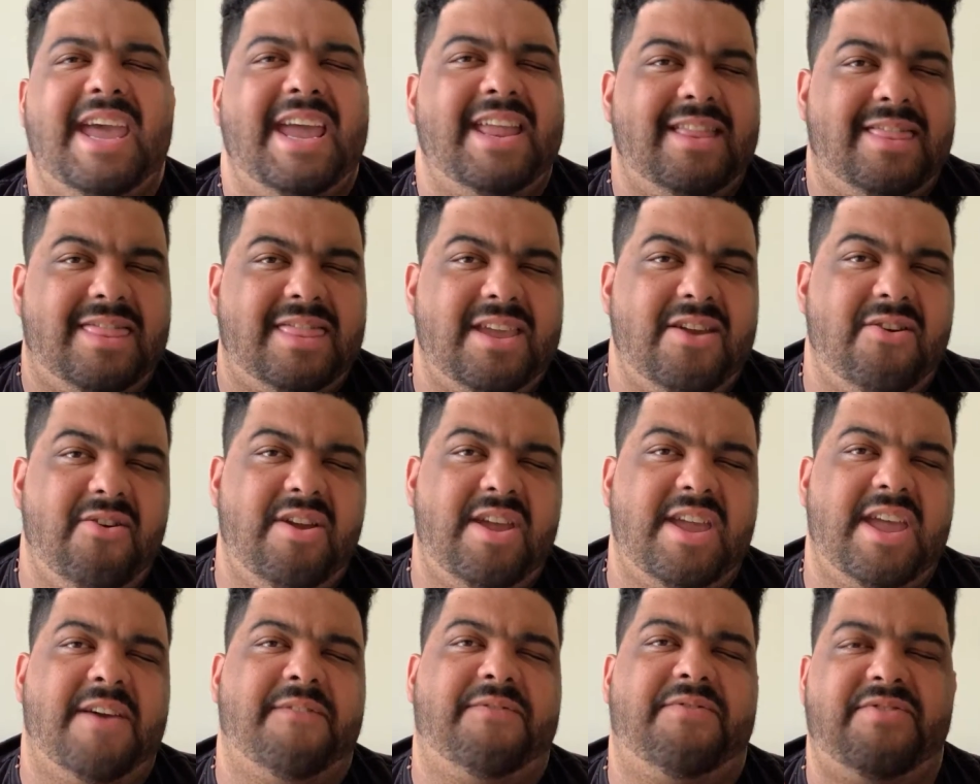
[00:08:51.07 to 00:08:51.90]
In
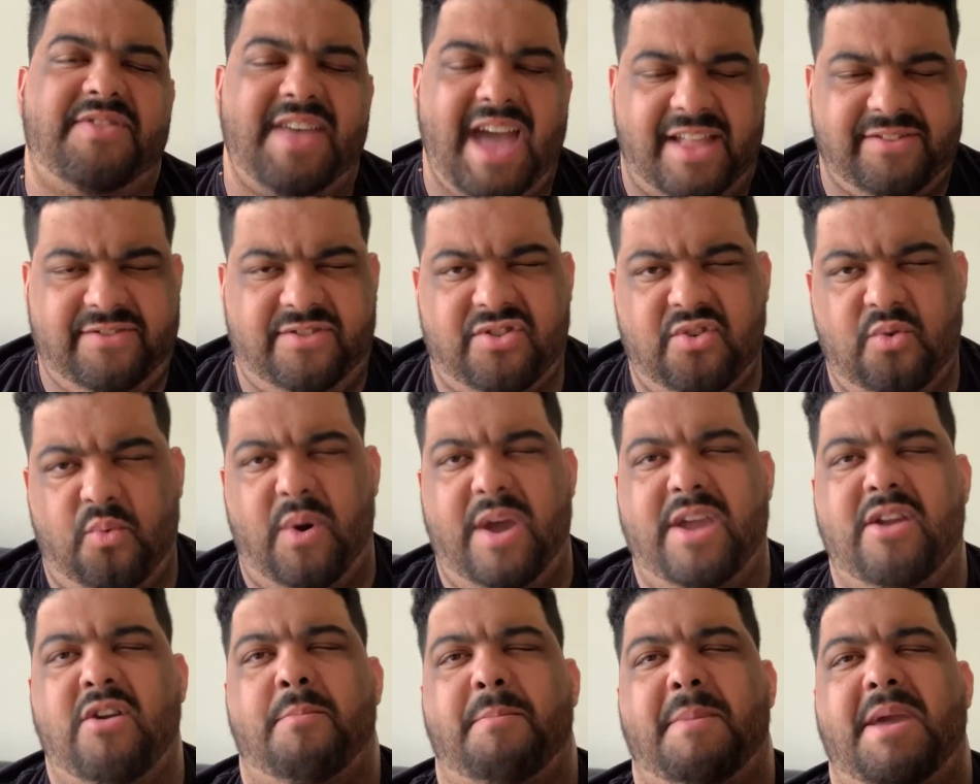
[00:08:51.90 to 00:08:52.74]
theory, if that's the
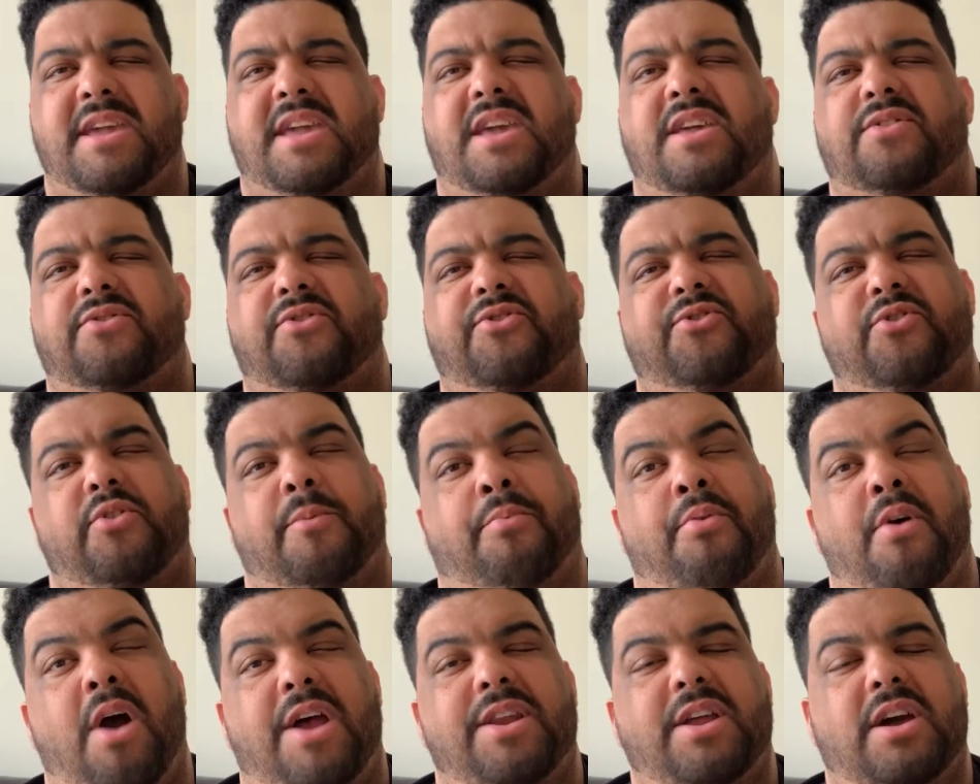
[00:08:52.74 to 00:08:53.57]
way you're making this new
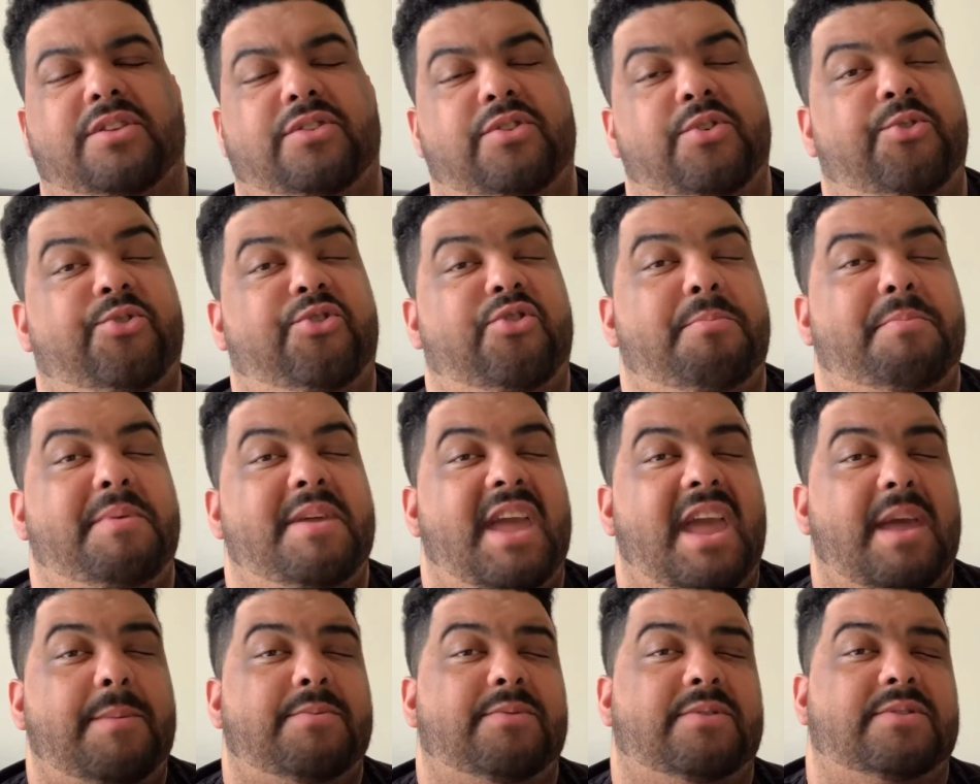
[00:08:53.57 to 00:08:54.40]
product, you should
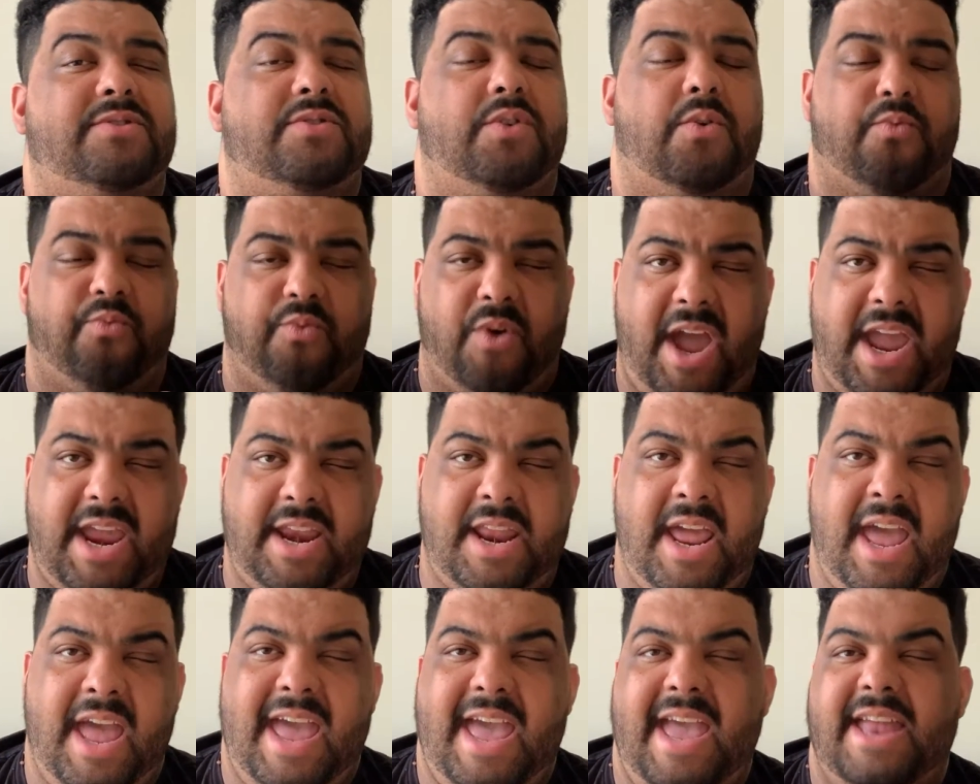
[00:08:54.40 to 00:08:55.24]
be able to
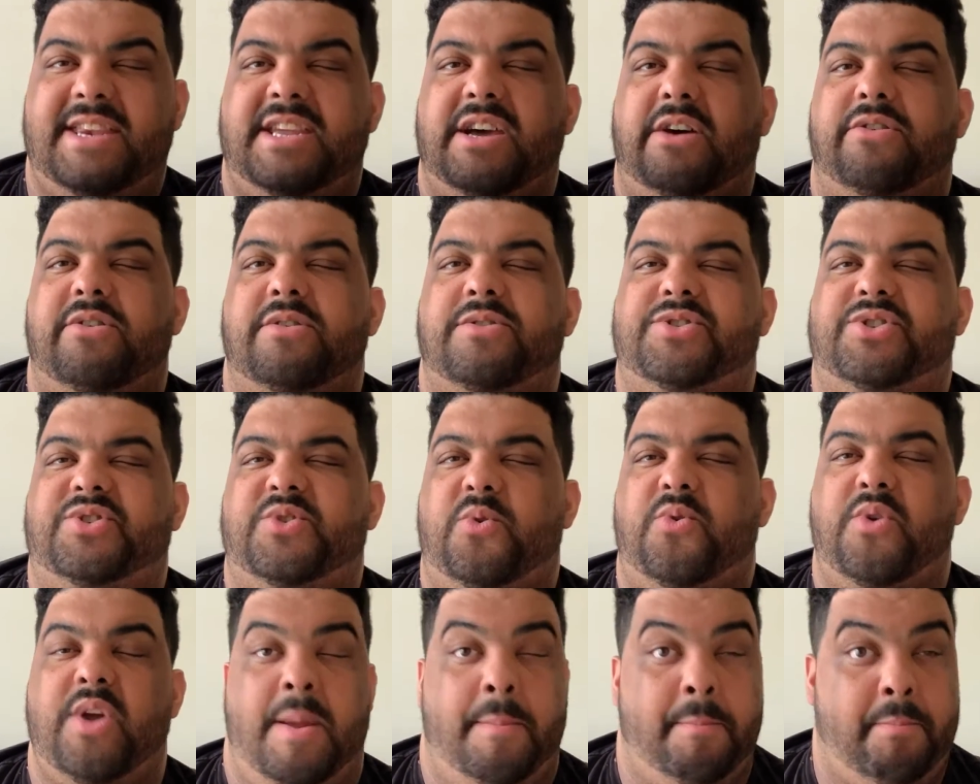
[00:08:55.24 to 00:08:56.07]
write and tell your
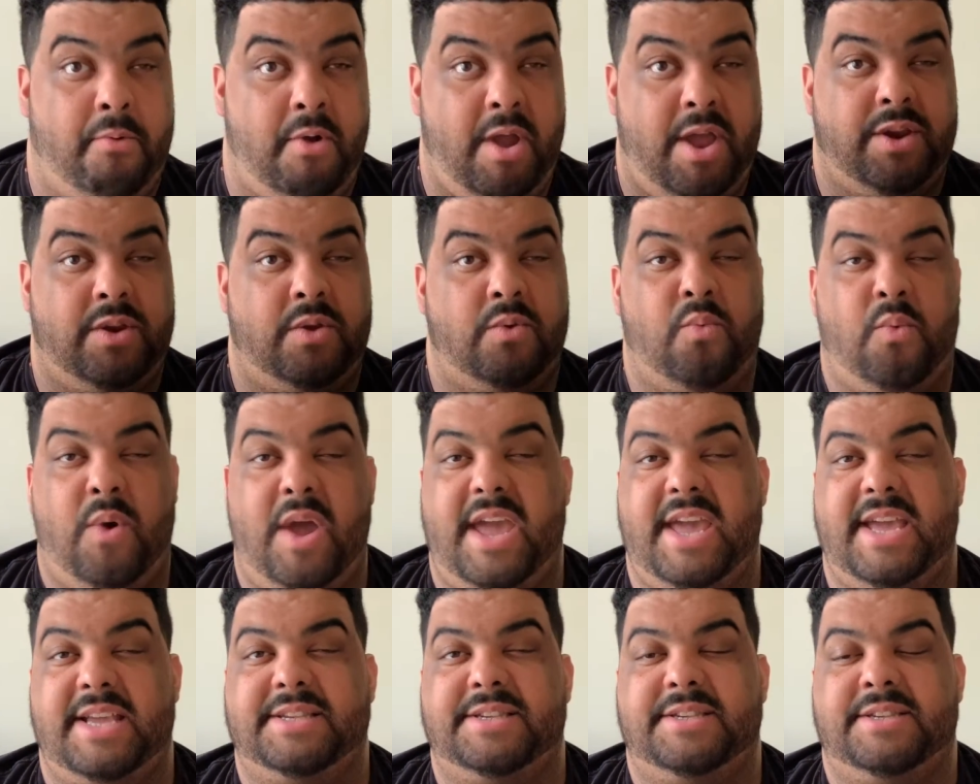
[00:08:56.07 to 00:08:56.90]
story in brand new
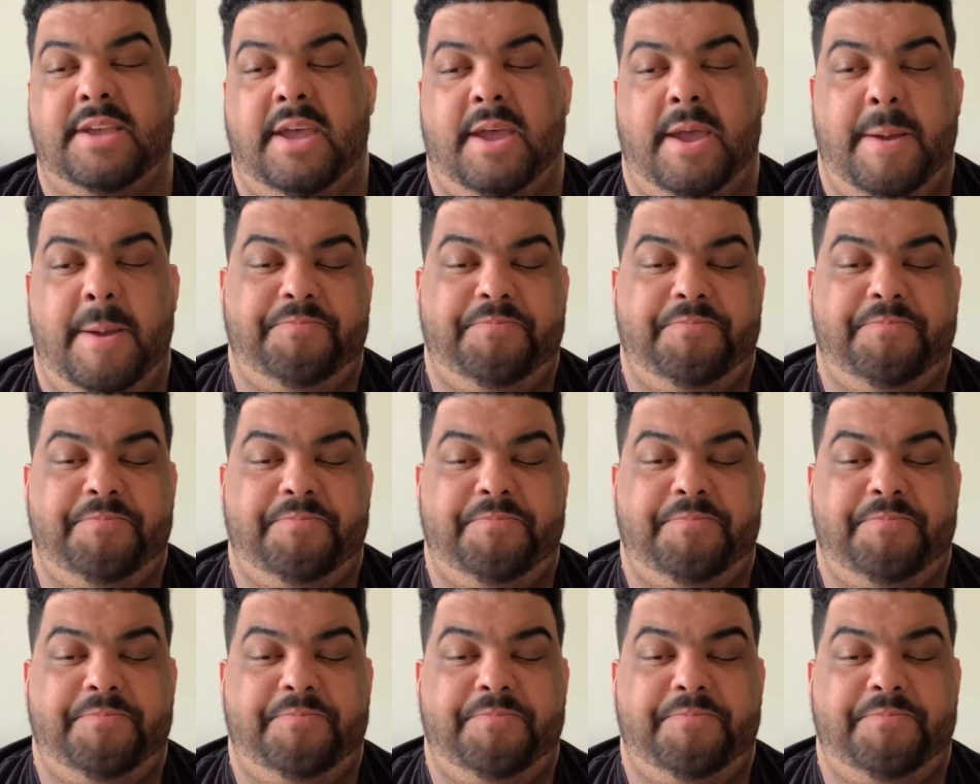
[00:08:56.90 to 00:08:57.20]
ways.